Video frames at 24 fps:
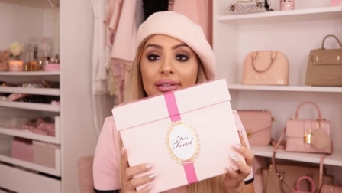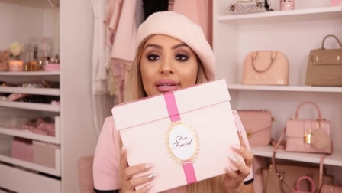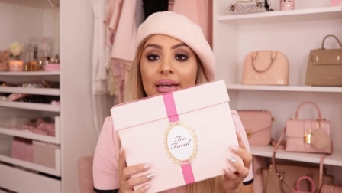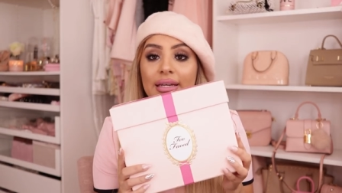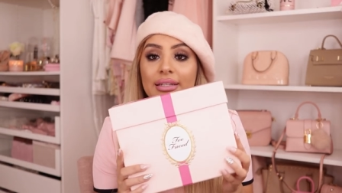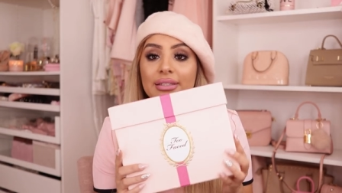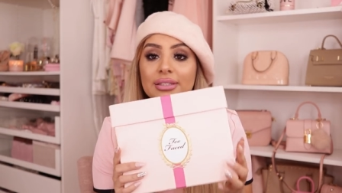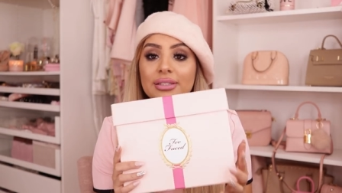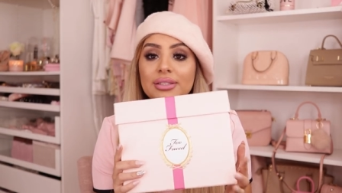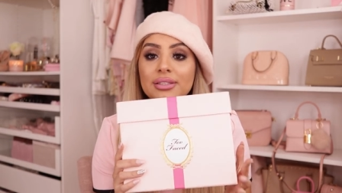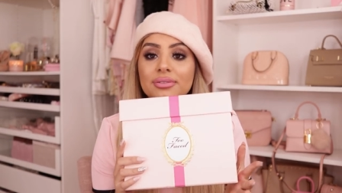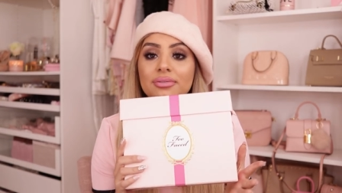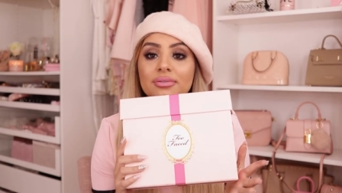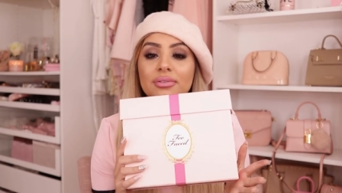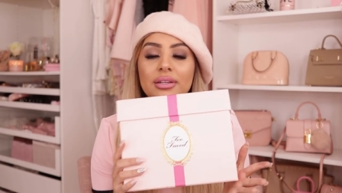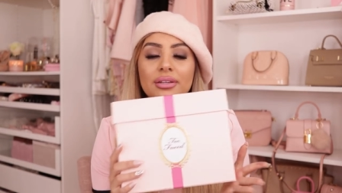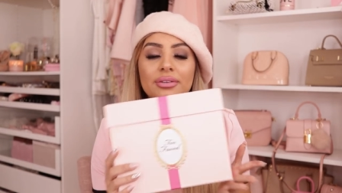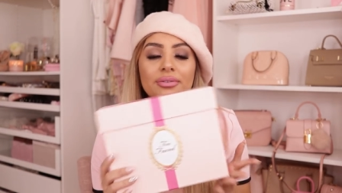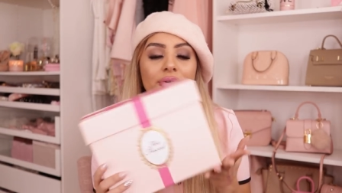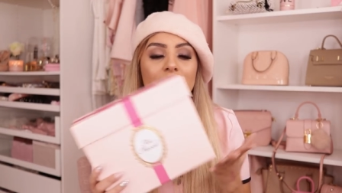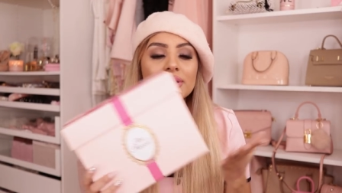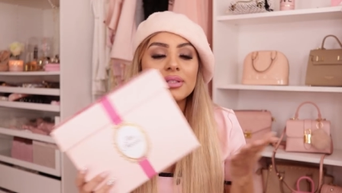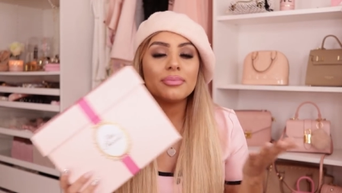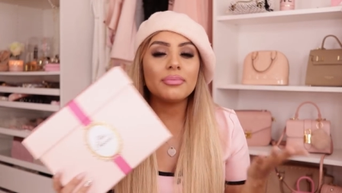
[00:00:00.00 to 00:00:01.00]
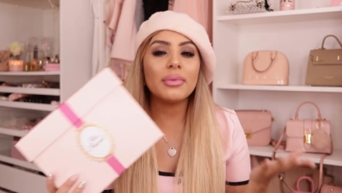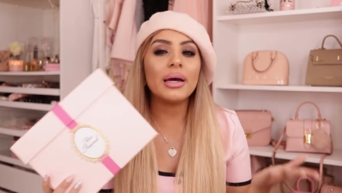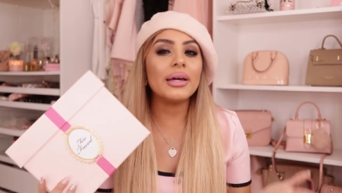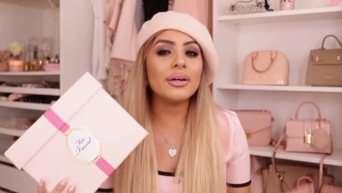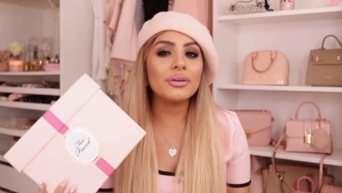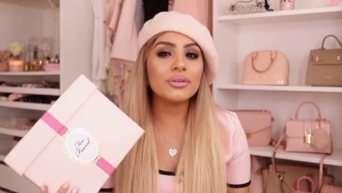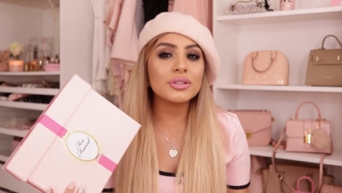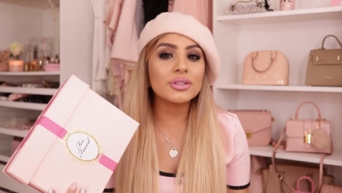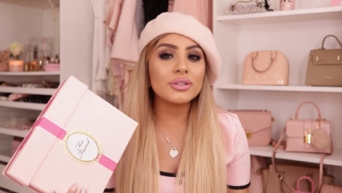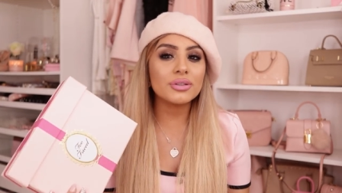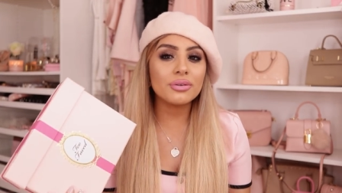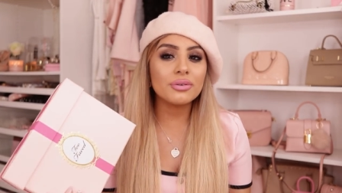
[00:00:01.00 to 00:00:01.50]
I just, it was a
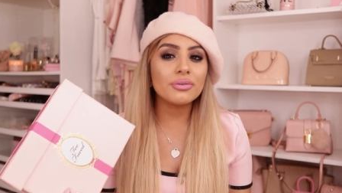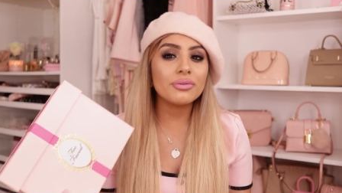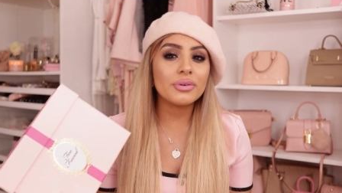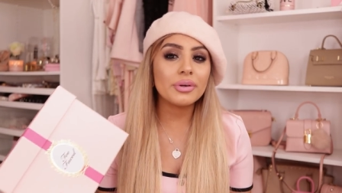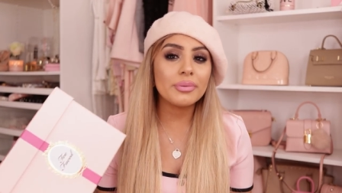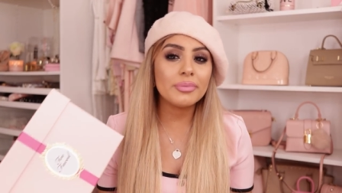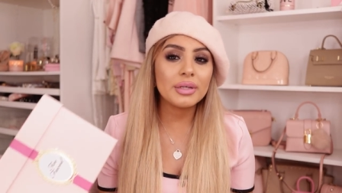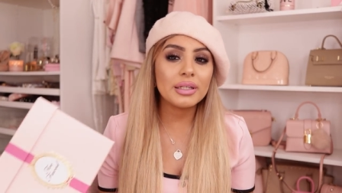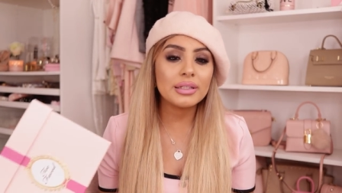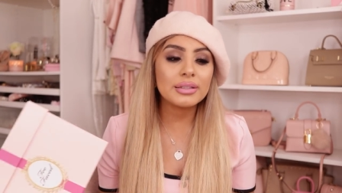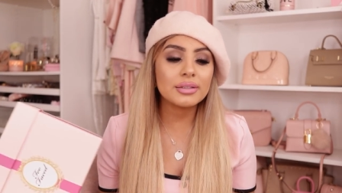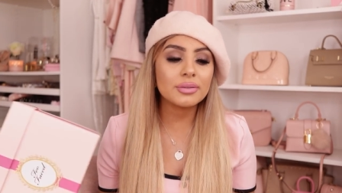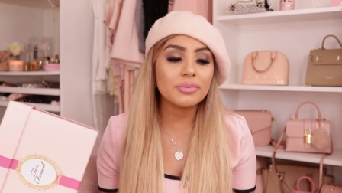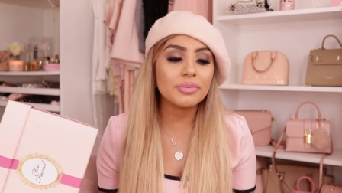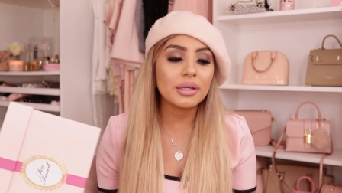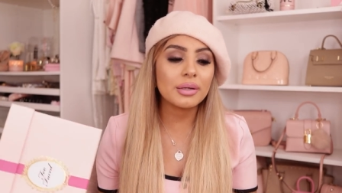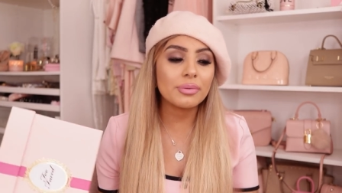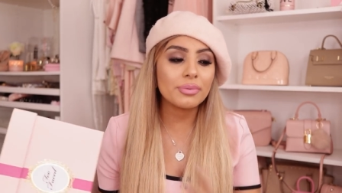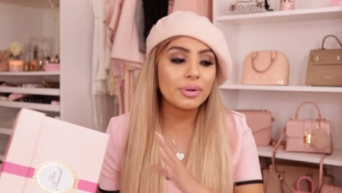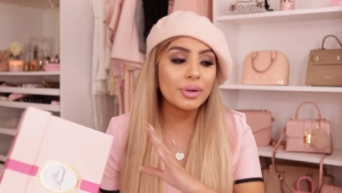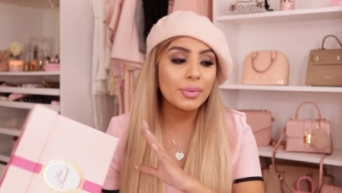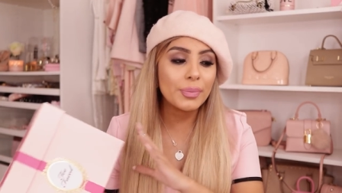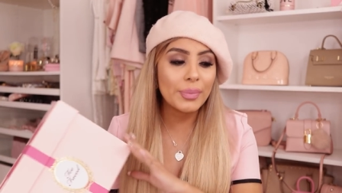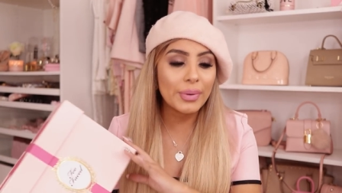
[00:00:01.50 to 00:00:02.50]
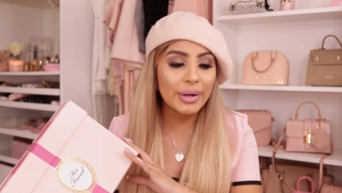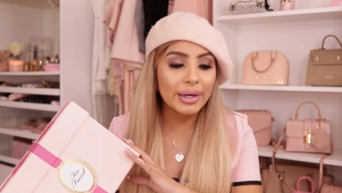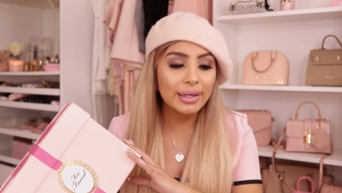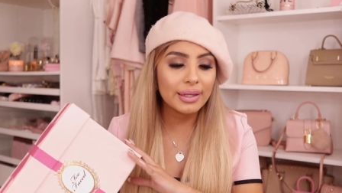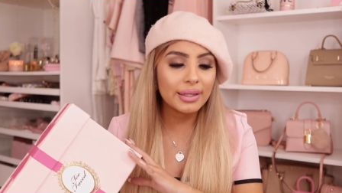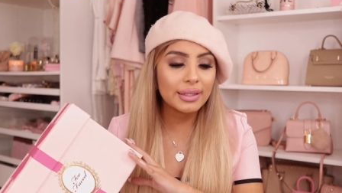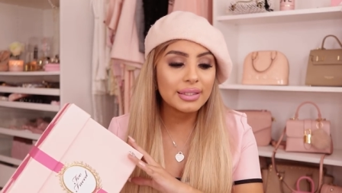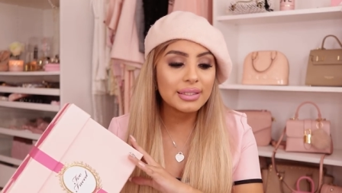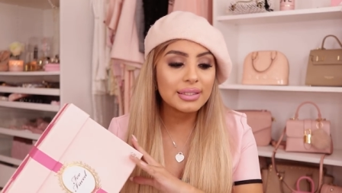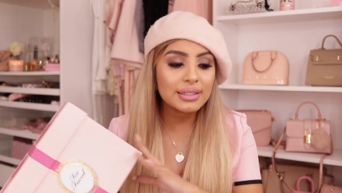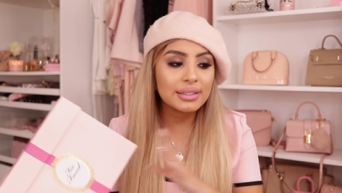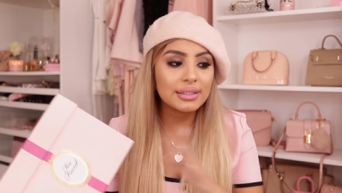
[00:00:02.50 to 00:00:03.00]
milestone for me to be able to buy
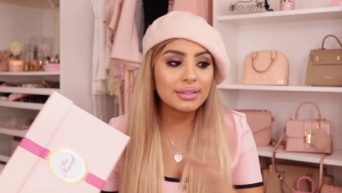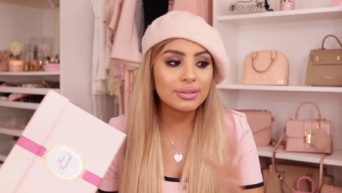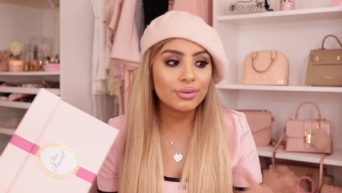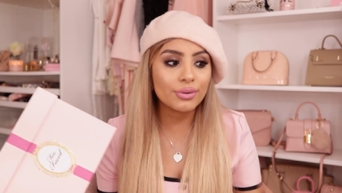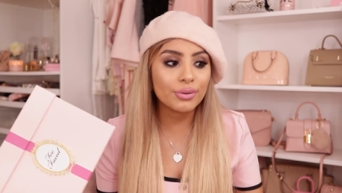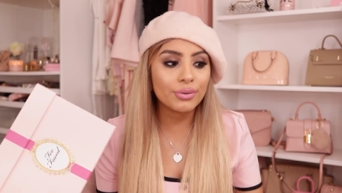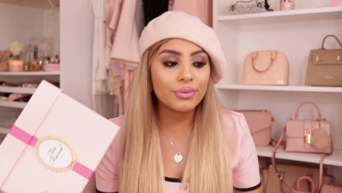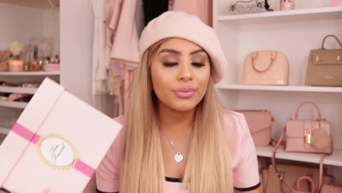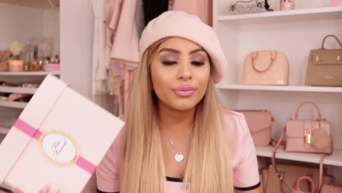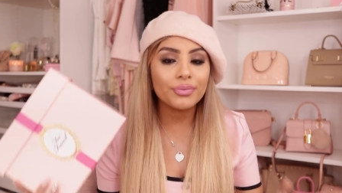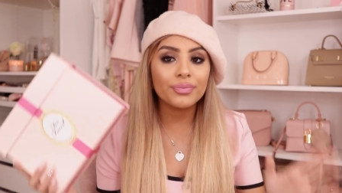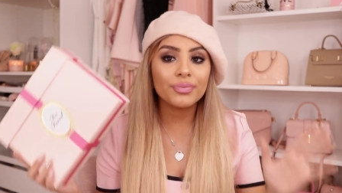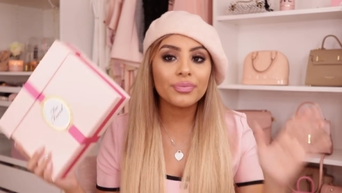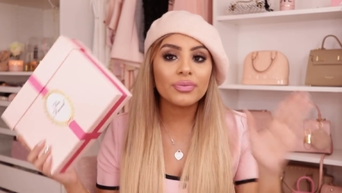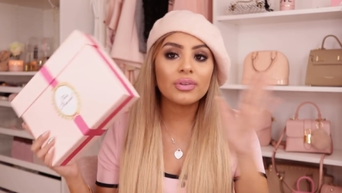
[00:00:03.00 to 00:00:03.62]
this so